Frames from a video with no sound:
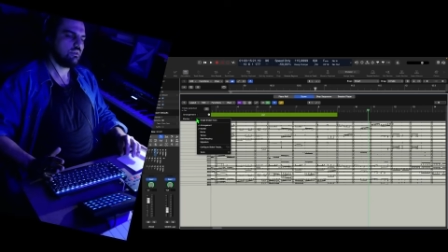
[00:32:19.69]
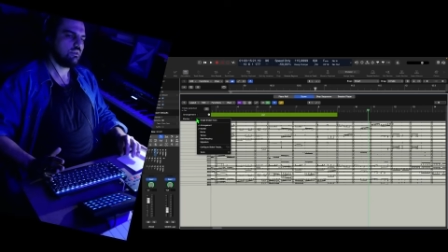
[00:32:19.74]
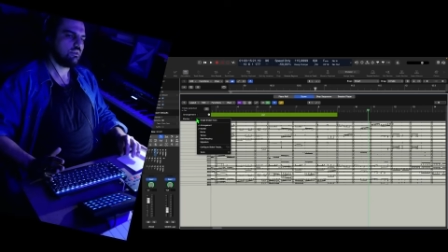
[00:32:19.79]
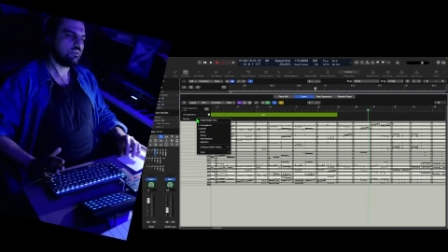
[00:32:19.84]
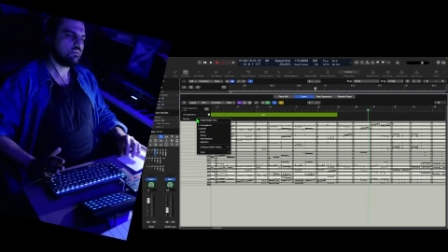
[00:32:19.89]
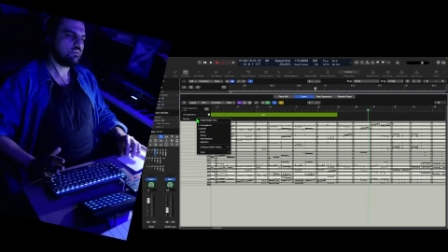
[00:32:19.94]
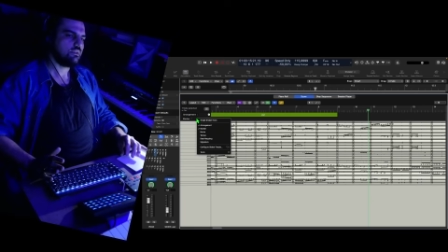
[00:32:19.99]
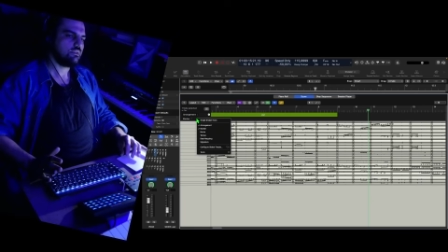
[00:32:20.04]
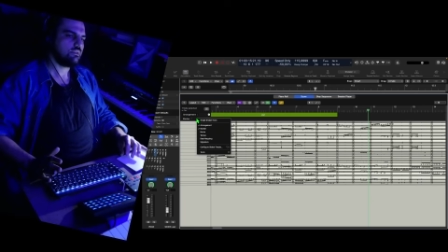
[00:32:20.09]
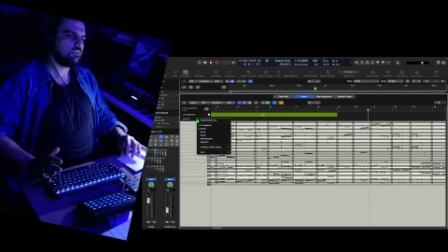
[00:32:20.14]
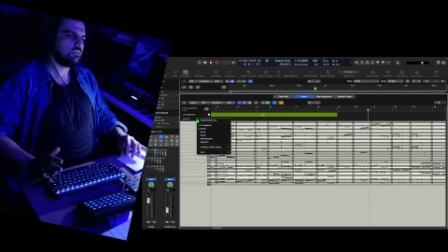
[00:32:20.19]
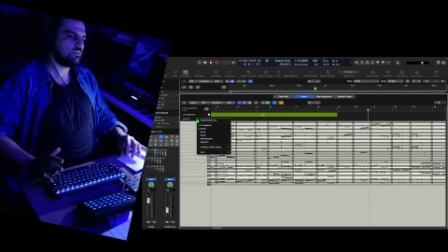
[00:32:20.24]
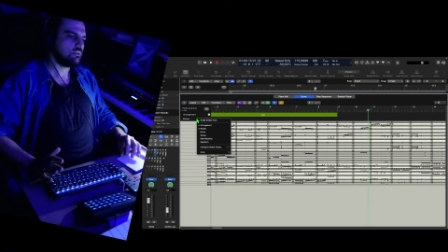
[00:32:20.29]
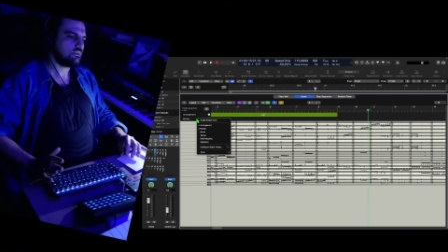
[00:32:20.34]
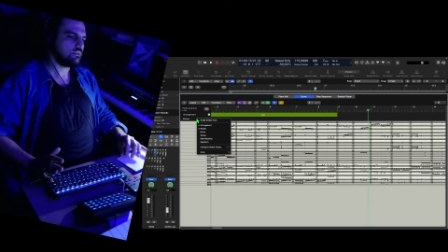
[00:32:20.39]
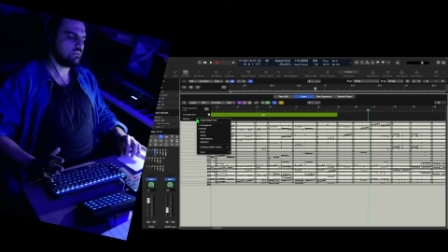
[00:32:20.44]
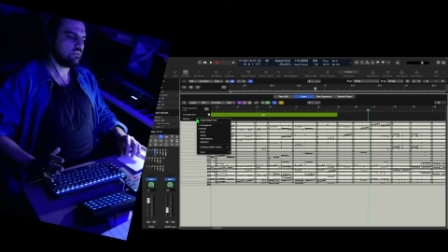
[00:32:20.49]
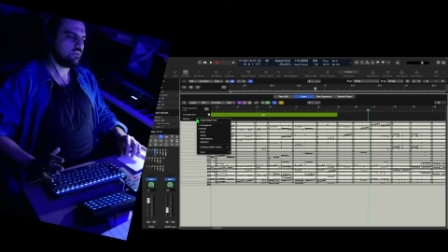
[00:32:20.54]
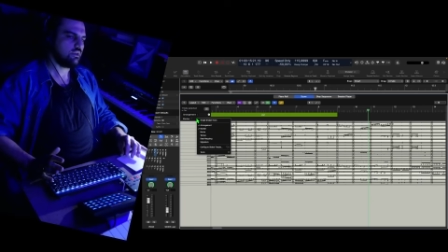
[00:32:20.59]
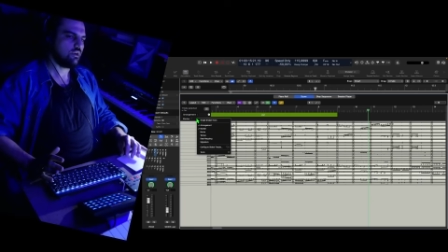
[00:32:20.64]

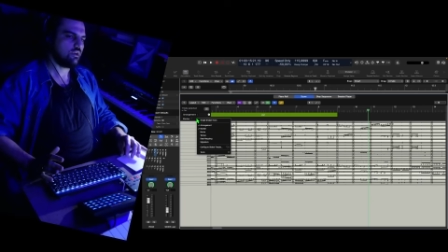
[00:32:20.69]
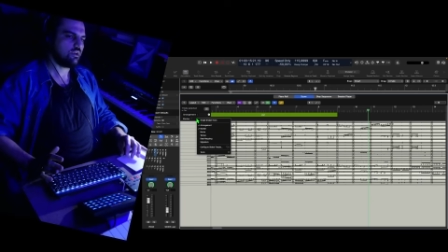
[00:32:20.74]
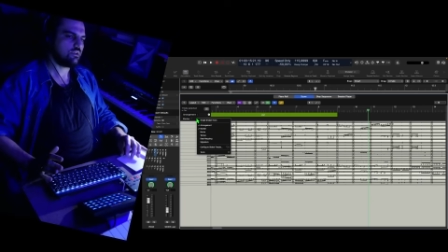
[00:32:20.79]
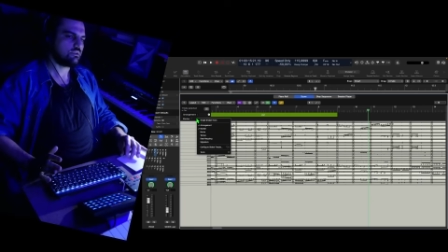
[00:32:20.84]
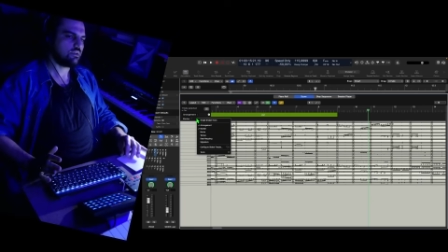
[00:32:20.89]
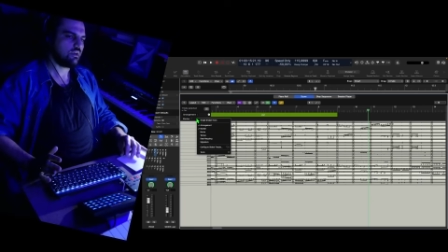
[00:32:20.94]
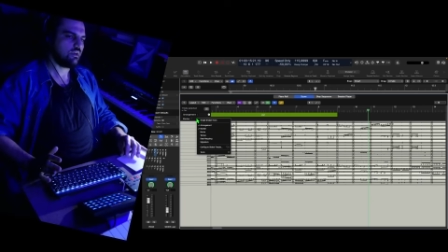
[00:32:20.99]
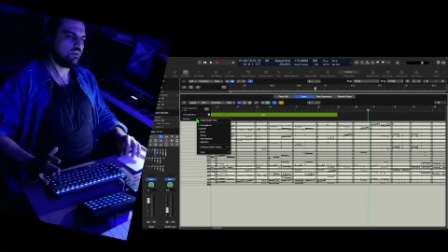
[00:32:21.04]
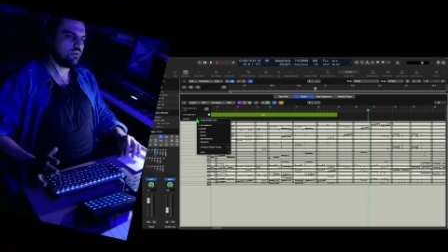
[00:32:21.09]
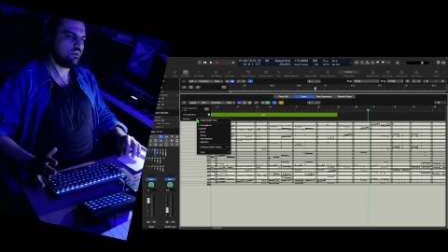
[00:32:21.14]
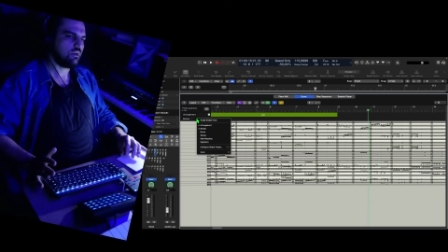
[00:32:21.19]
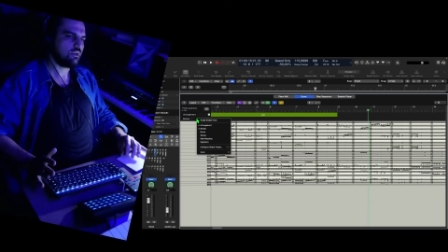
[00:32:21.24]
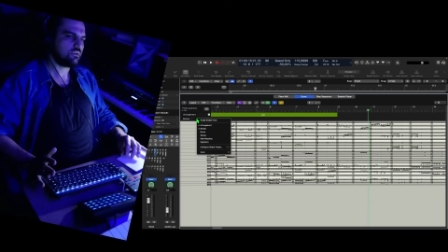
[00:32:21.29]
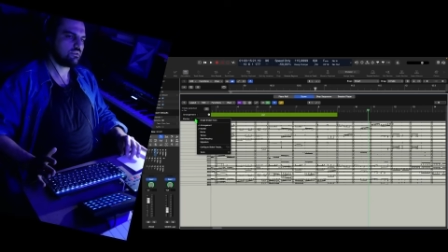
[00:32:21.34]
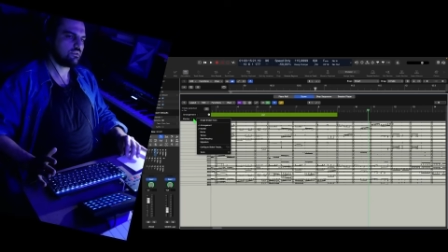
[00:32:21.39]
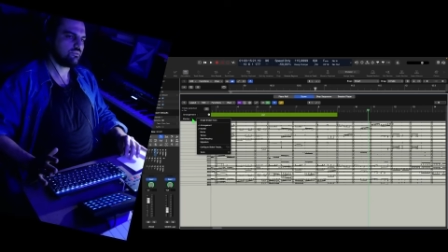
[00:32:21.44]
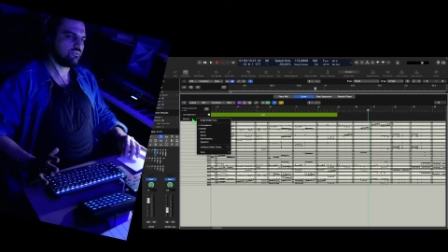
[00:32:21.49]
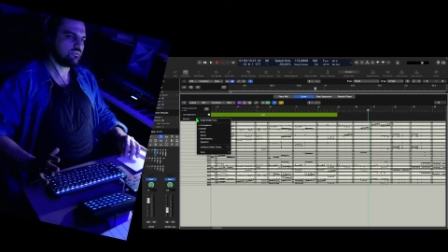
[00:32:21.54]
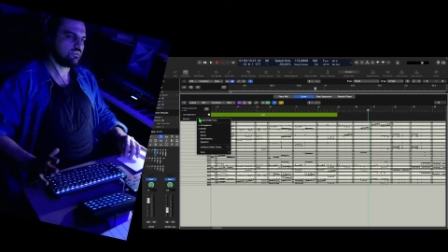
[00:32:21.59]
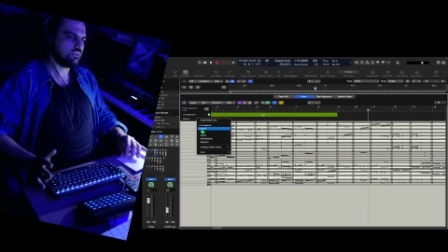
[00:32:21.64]
the heart
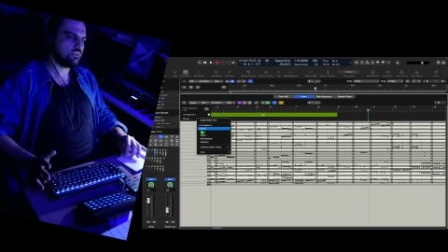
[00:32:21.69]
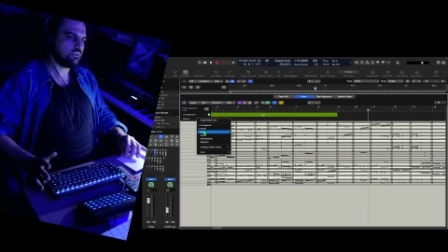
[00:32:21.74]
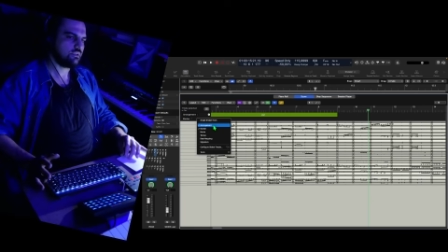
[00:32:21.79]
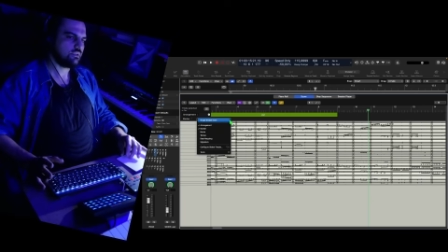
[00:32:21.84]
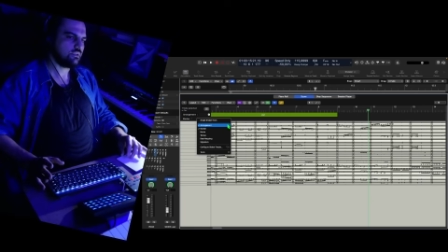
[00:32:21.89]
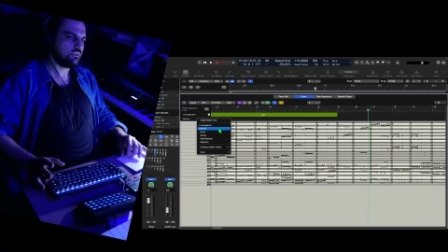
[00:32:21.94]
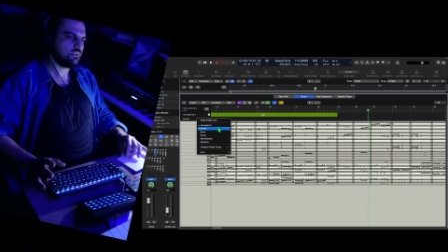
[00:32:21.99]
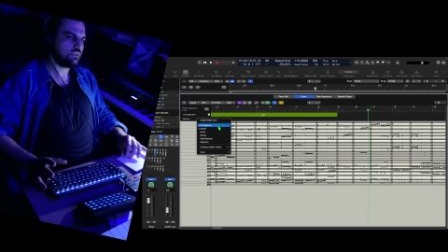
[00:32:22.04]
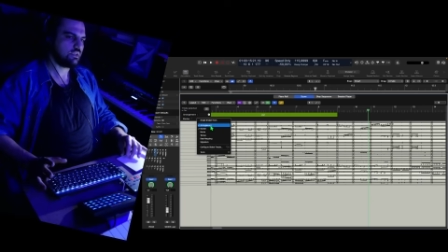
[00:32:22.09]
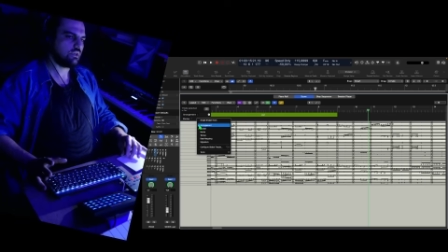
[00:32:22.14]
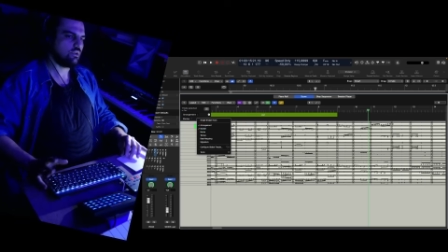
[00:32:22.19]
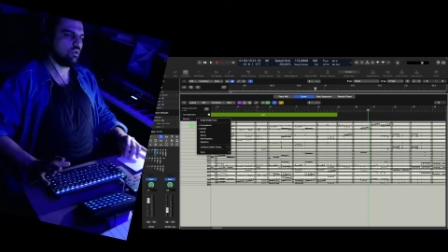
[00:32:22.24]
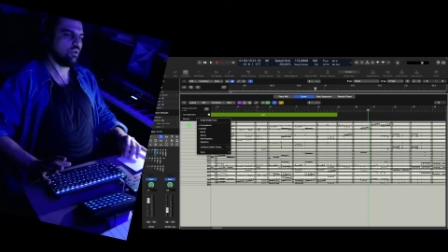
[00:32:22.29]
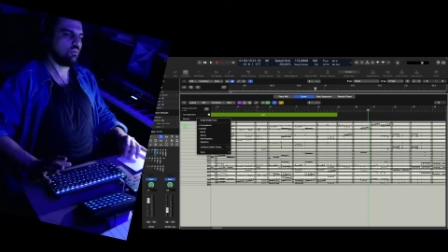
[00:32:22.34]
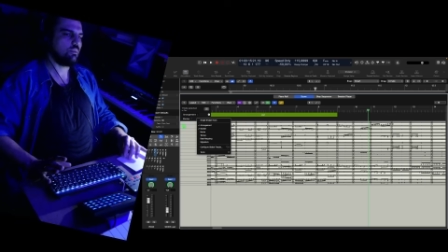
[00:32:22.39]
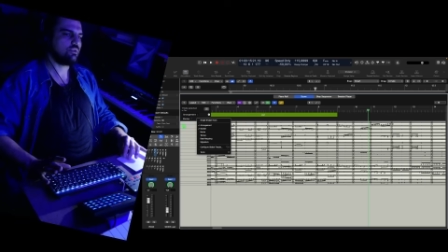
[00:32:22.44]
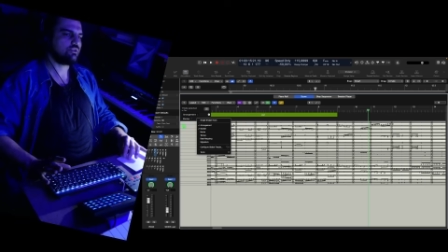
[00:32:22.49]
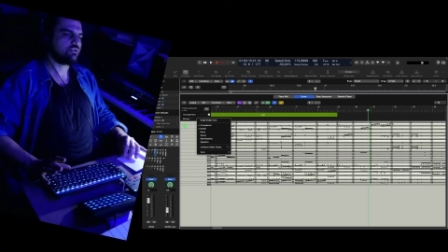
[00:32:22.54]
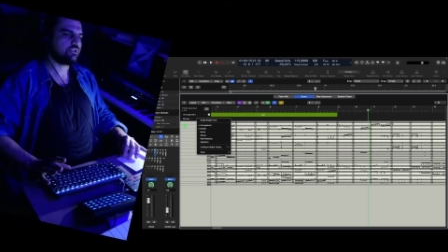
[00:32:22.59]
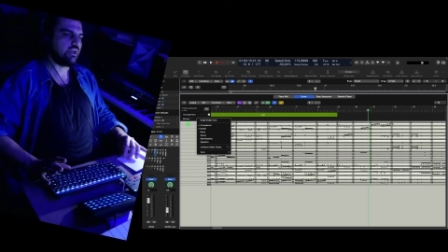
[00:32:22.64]
of the
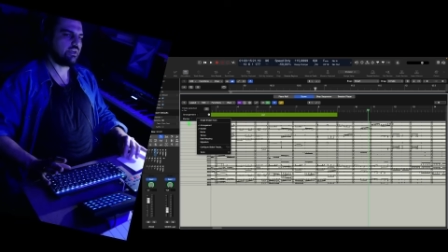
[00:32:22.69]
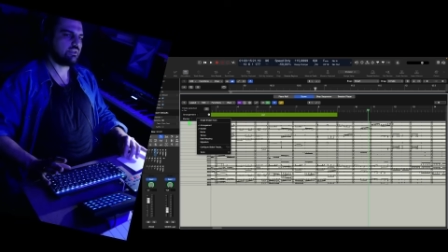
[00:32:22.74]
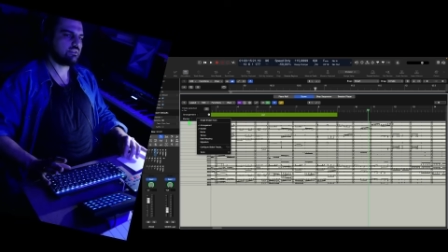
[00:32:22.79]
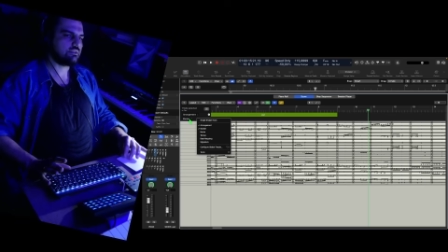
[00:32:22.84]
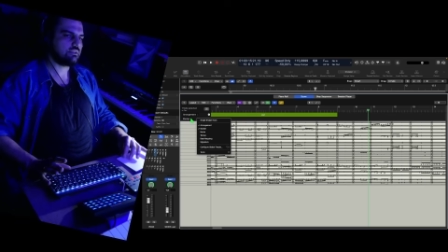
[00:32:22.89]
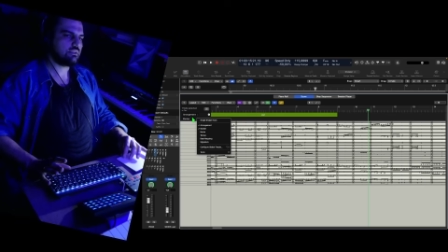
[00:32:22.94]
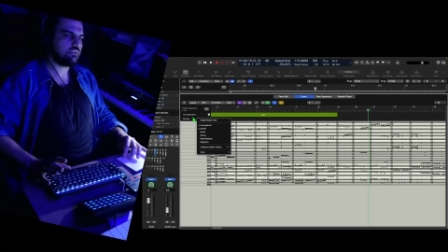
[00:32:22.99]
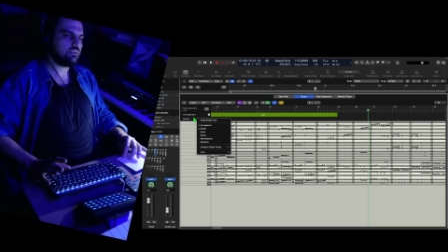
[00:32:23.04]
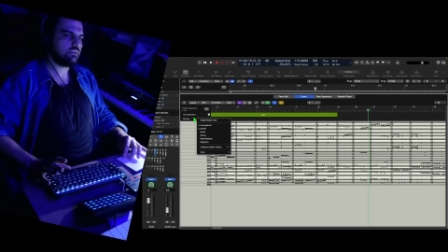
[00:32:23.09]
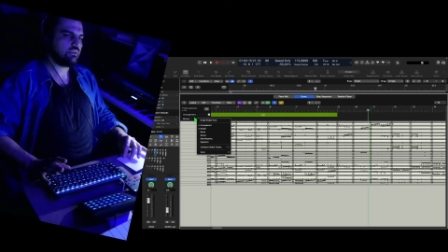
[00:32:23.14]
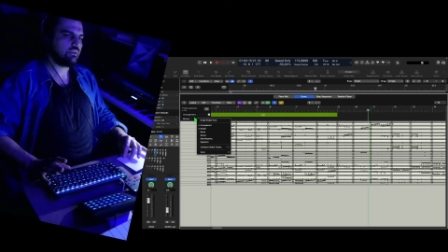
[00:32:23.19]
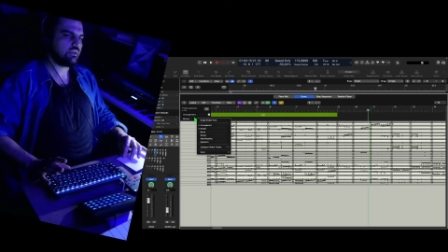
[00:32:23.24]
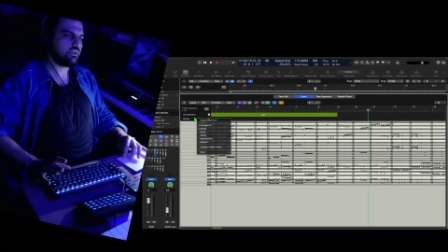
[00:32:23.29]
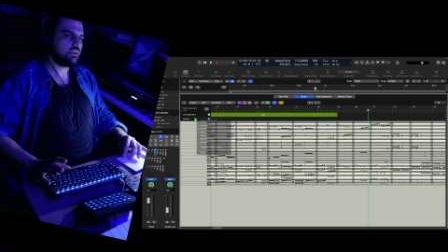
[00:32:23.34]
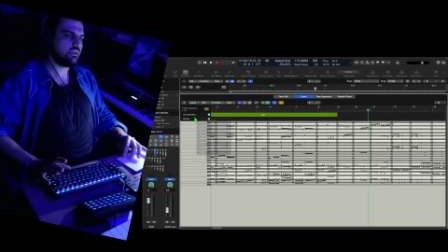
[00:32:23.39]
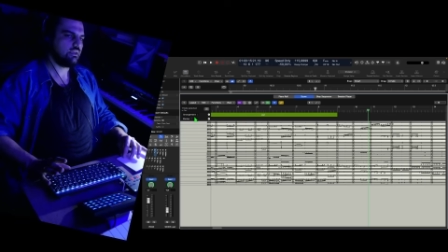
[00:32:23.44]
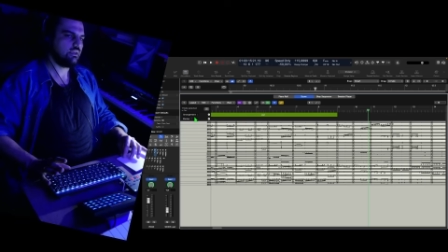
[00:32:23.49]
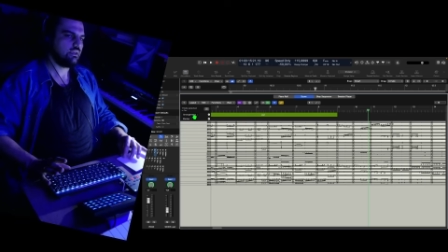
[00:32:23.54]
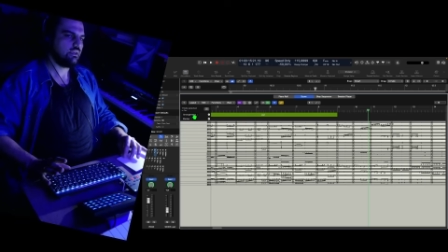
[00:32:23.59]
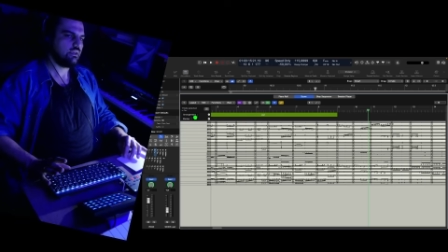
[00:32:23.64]
global tracks, okay,